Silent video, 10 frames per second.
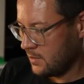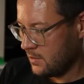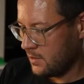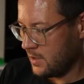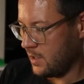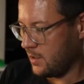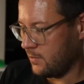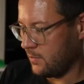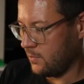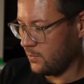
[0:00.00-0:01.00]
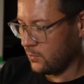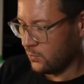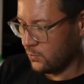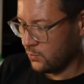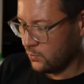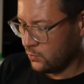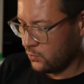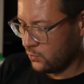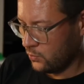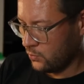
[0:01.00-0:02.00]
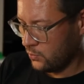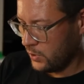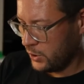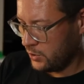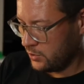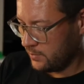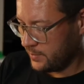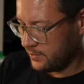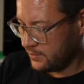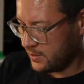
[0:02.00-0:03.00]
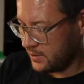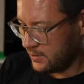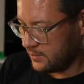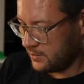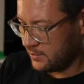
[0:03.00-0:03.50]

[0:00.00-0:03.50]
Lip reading: Now we need to post this.